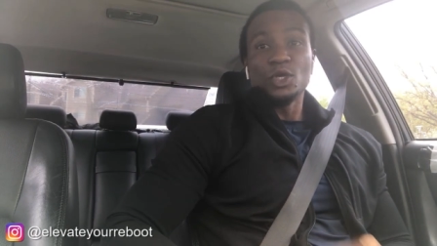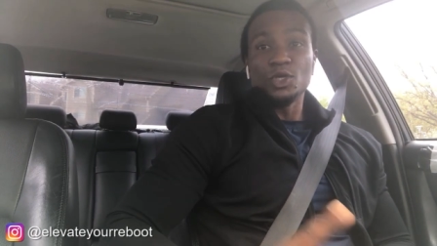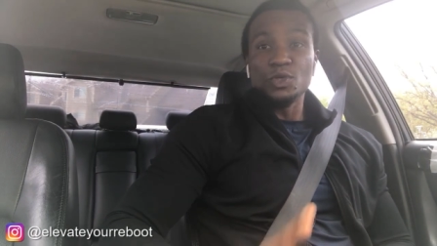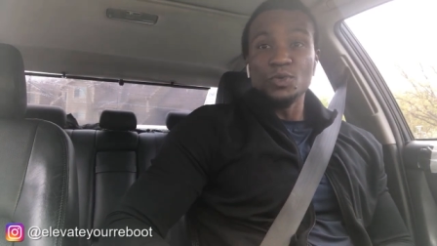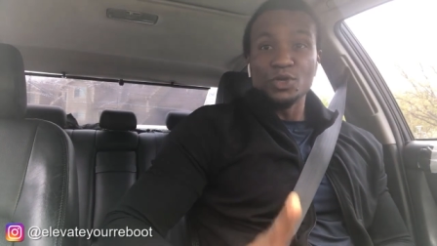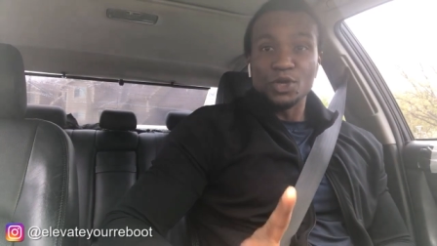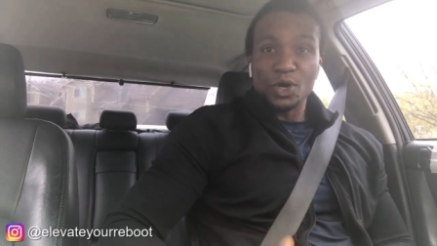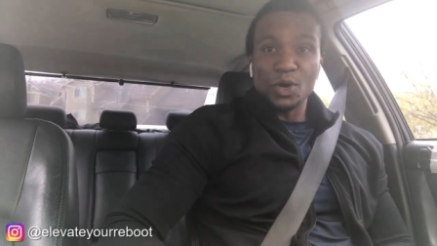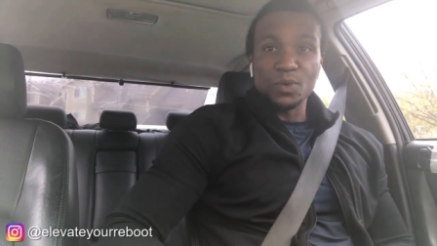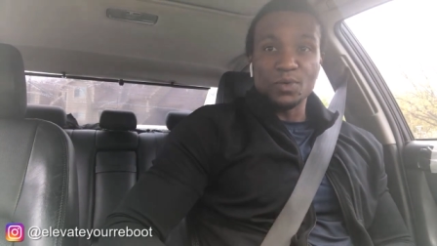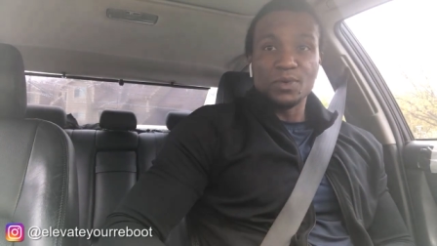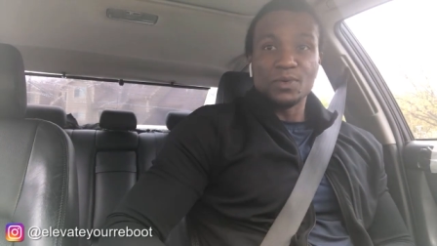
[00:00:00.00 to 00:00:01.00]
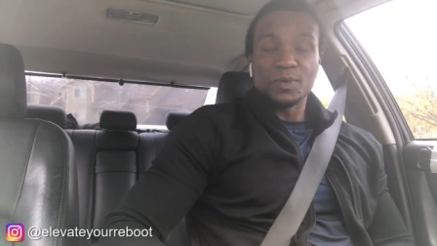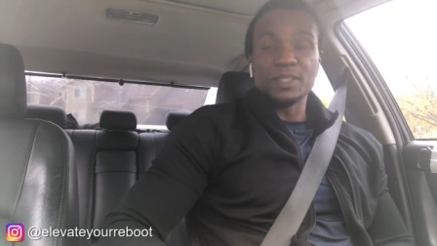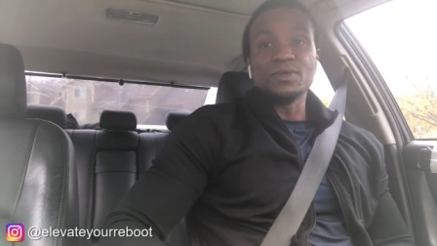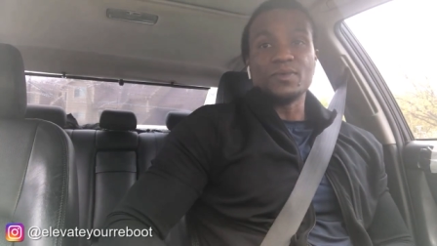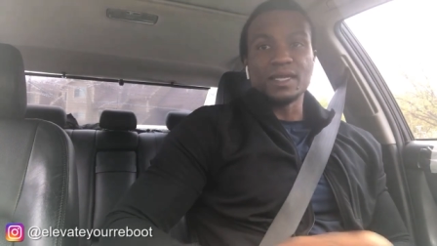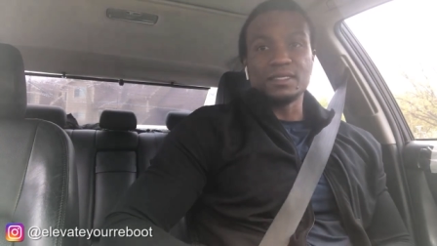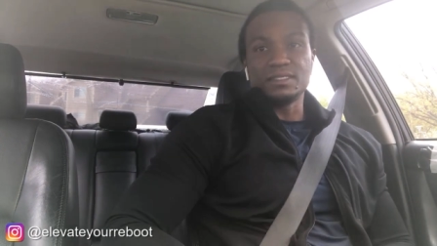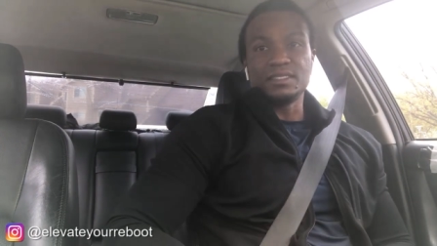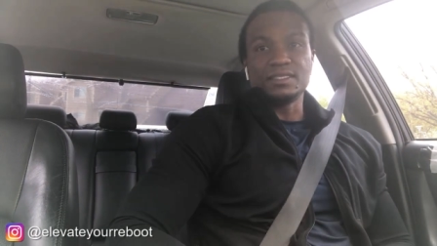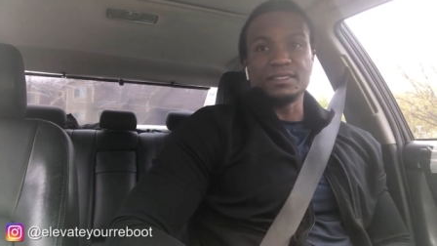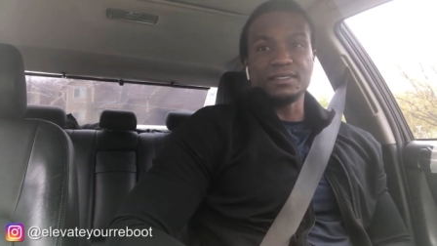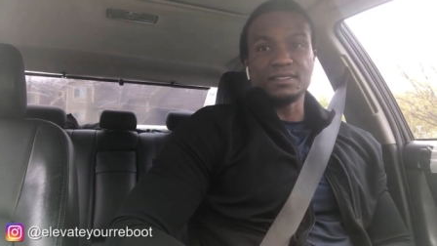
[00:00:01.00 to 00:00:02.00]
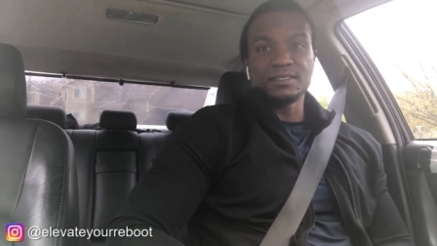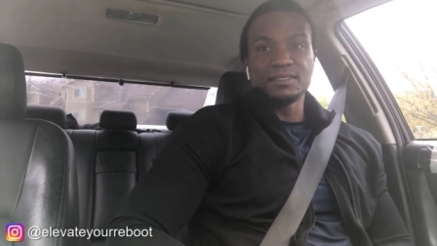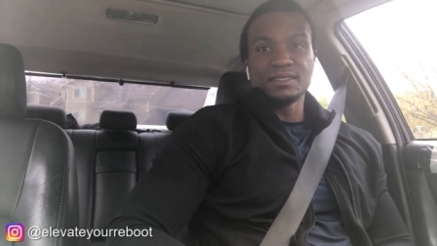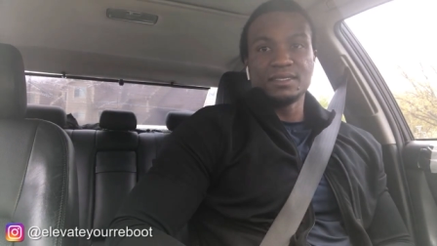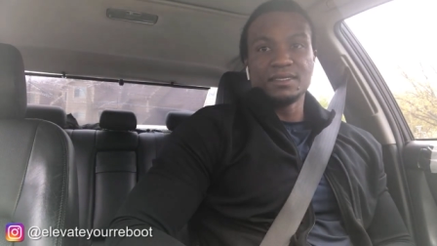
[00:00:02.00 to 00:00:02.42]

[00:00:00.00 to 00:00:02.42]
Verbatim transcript: you know what the right decision is.